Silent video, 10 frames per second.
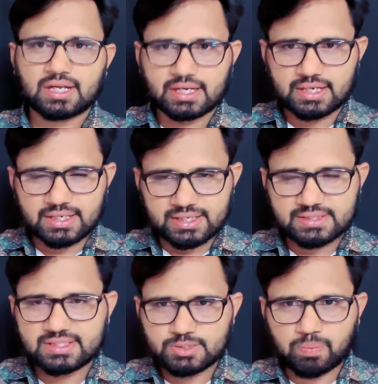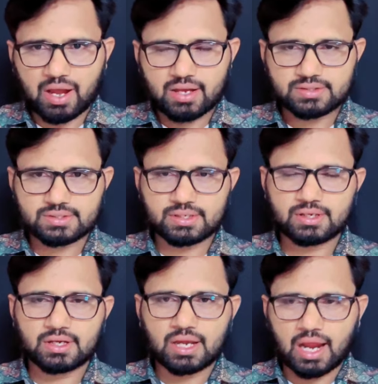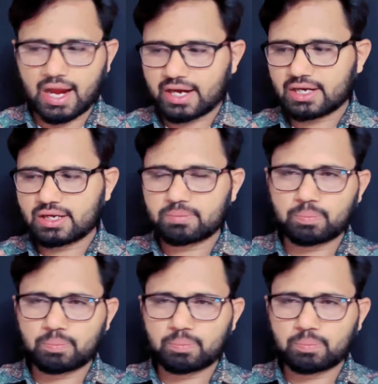delete this past and